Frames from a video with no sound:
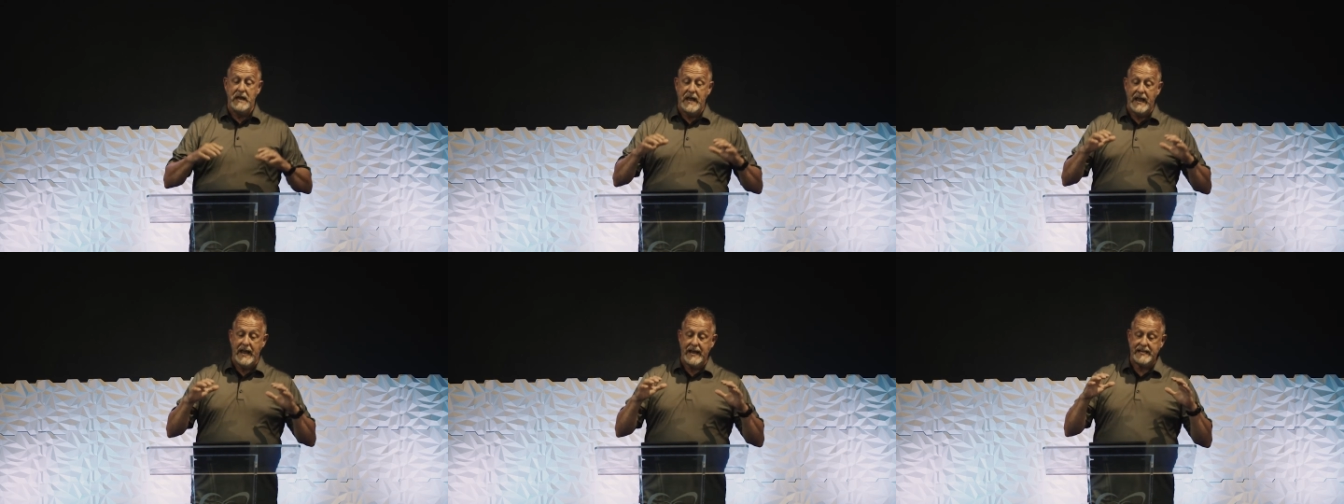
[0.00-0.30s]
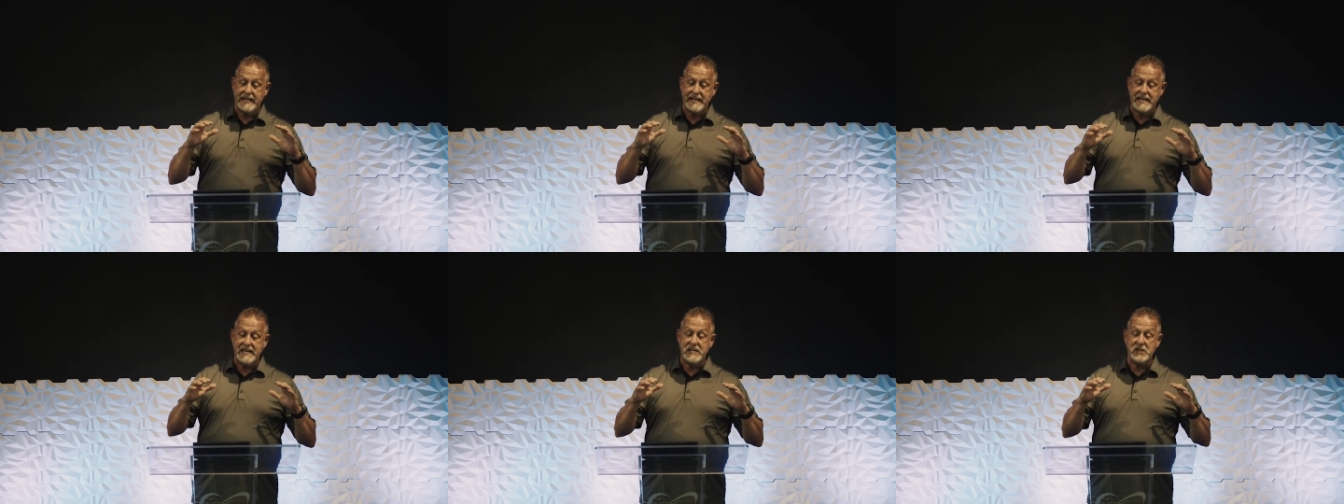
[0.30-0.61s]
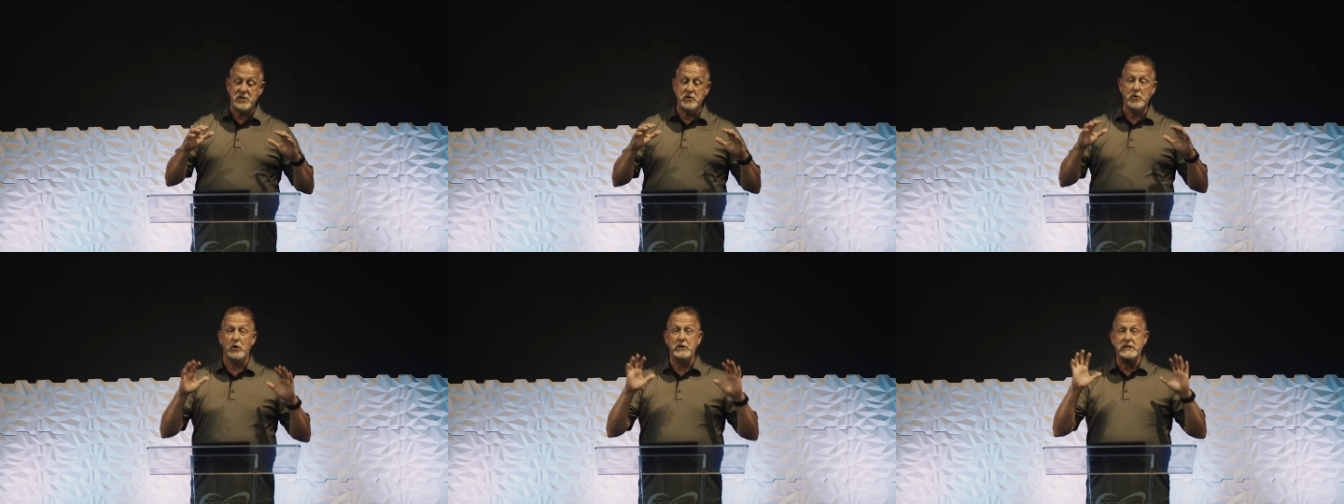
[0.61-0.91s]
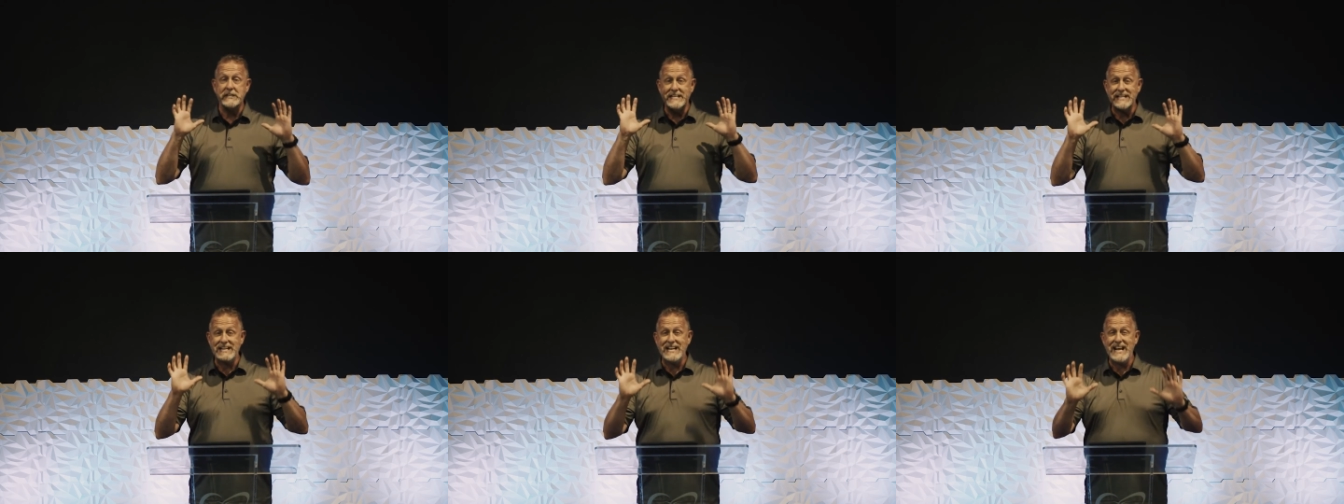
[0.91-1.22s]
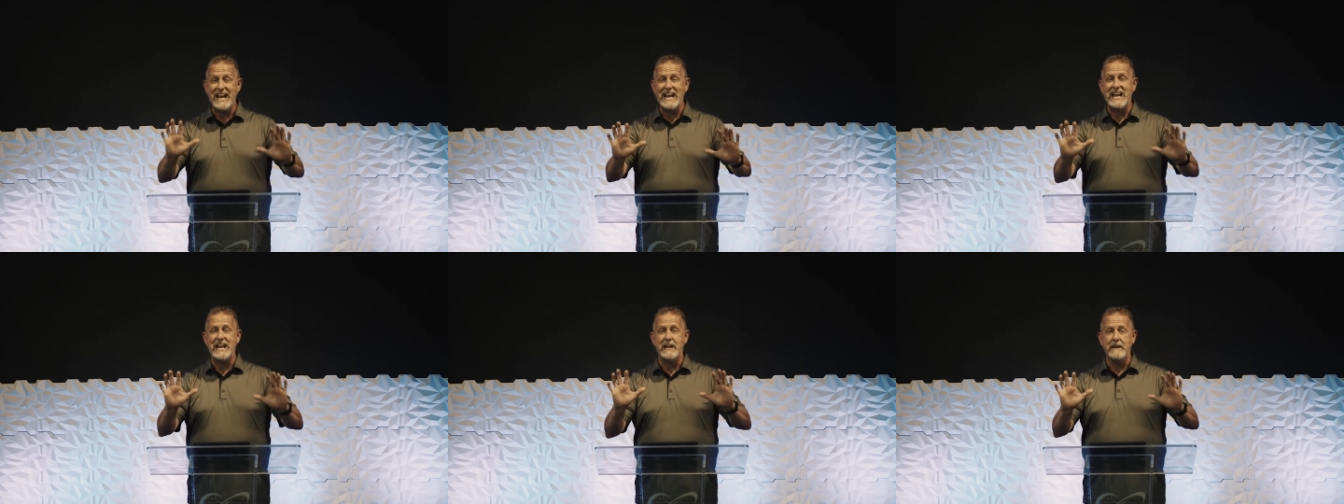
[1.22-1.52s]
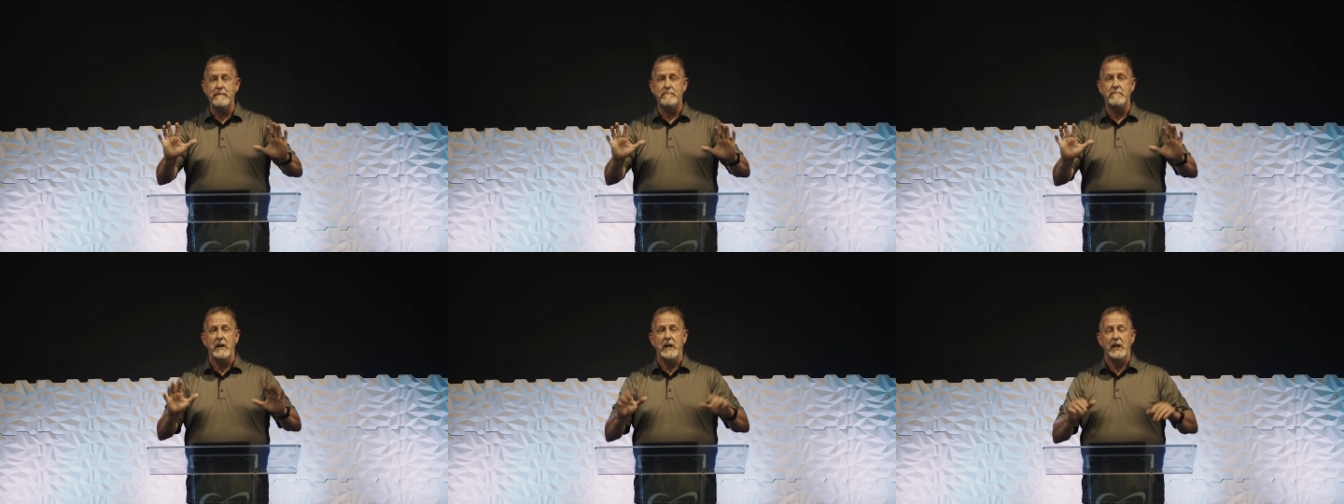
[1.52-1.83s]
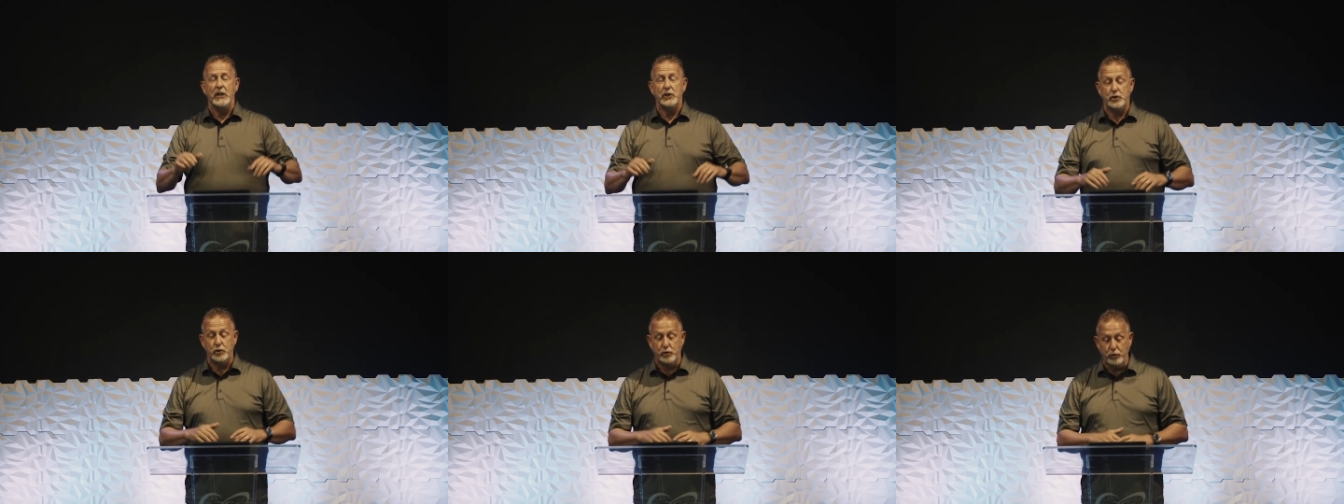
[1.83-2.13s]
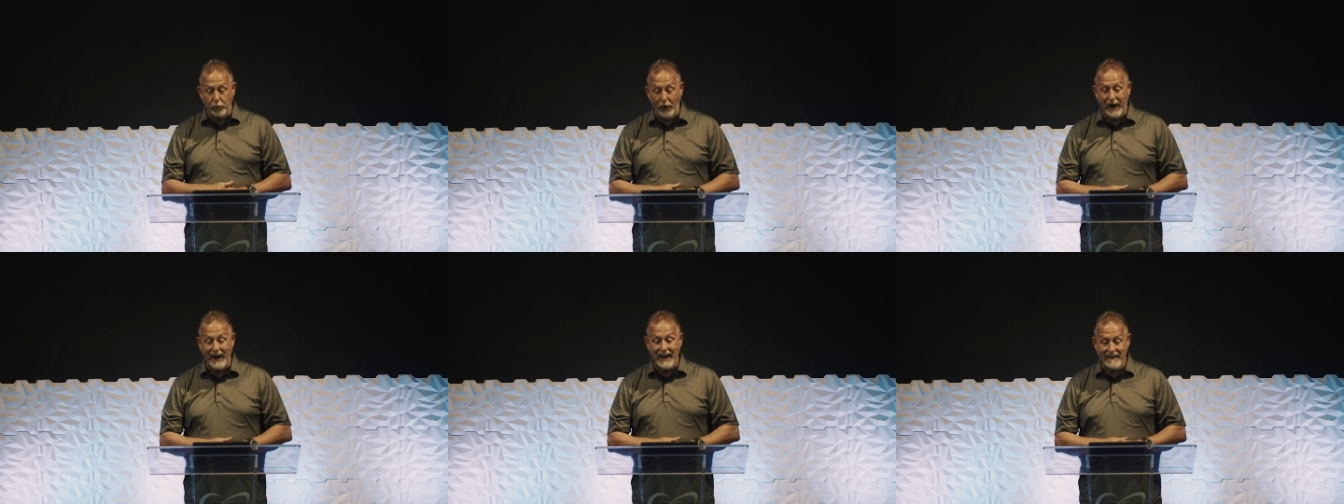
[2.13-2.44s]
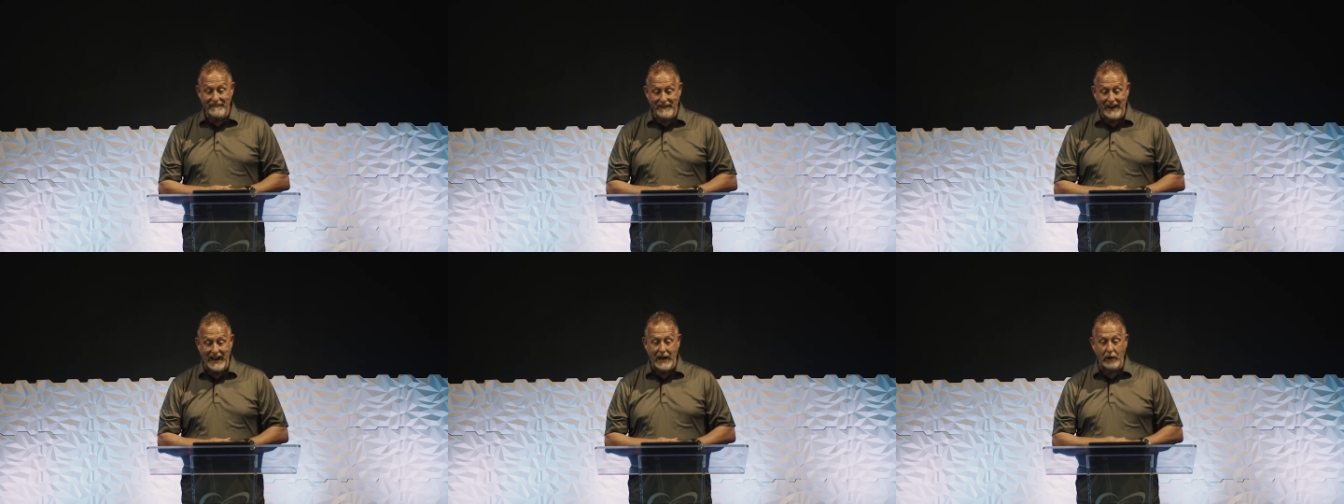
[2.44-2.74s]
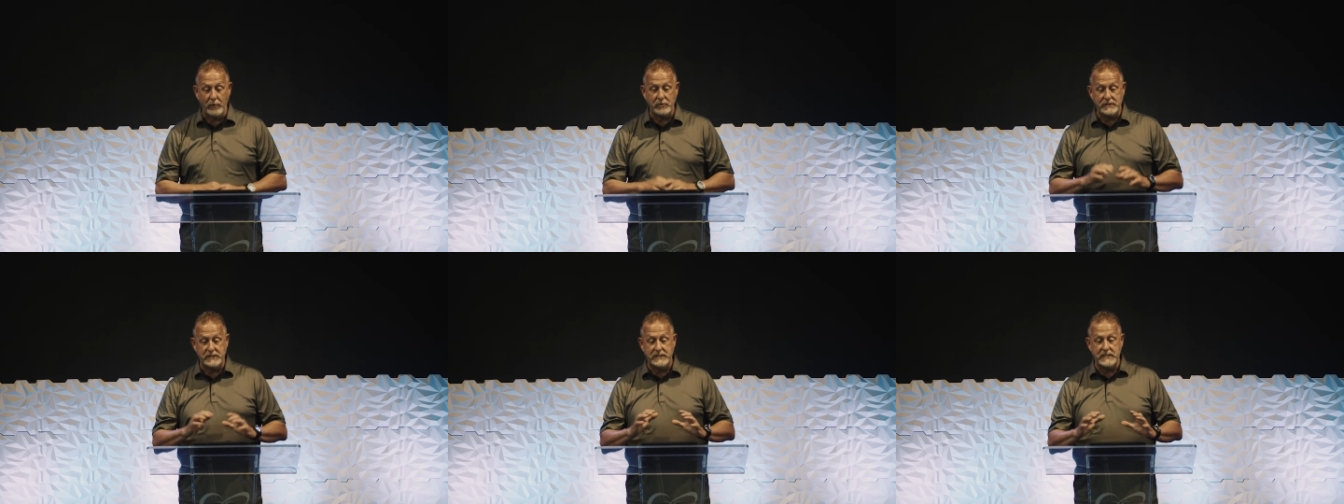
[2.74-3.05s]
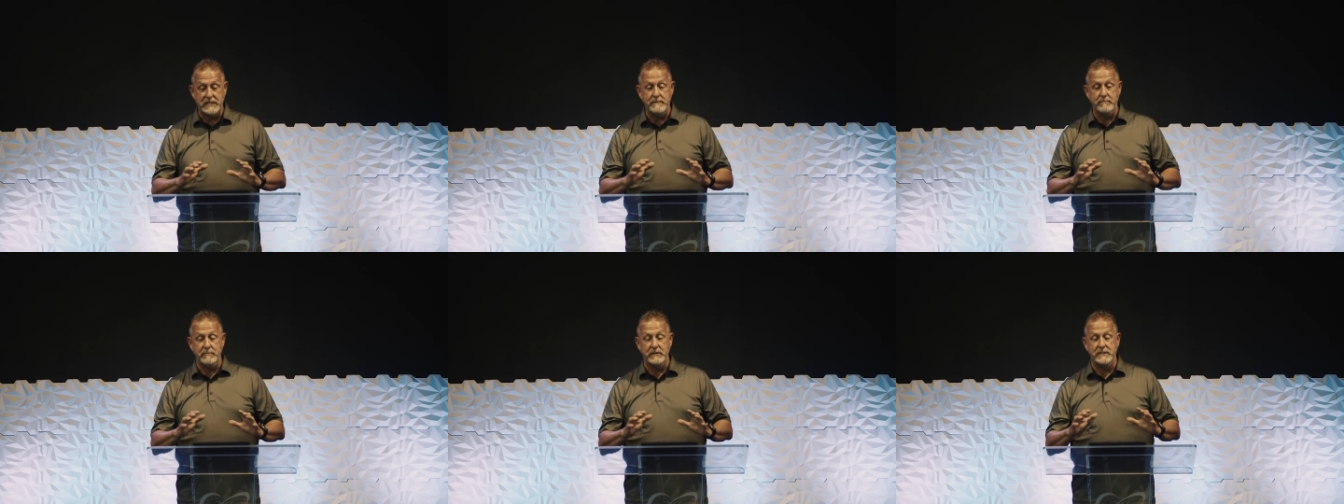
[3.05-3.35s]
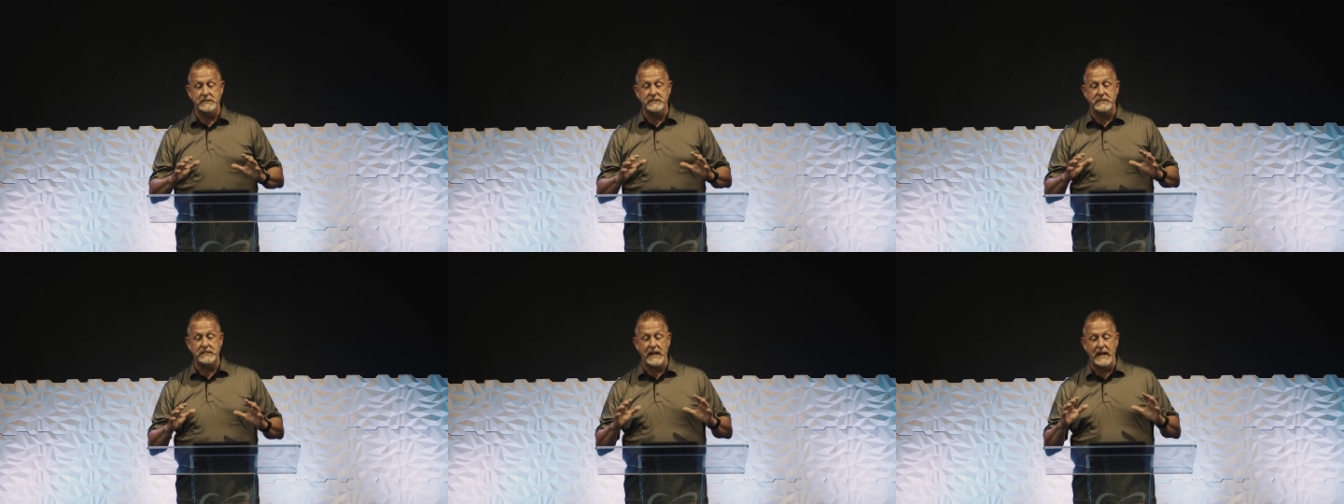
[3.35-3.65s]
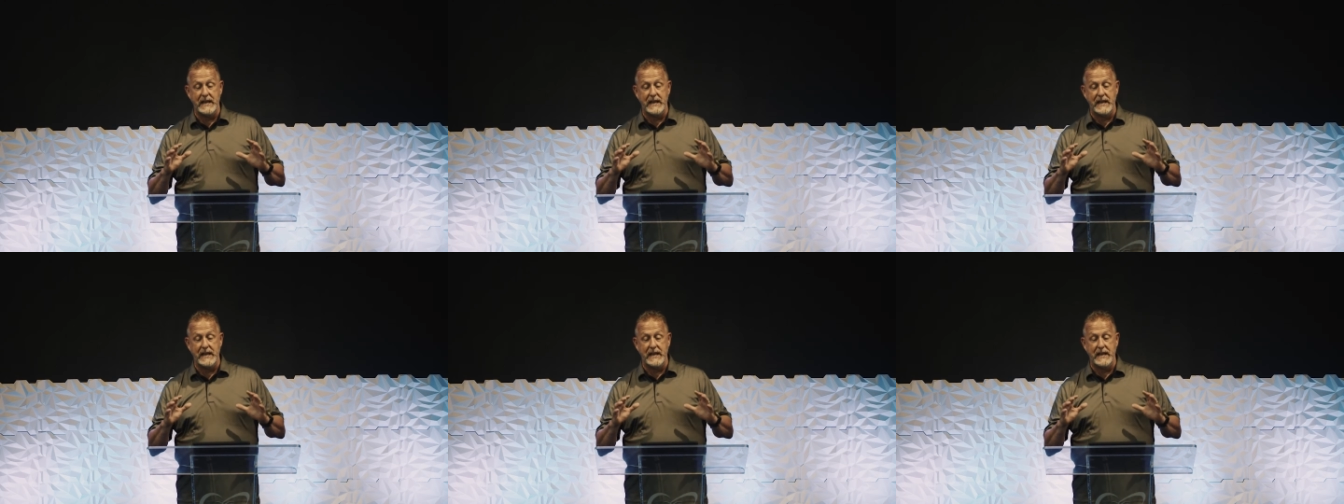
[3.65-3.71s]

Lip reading: and in your name drive out demons,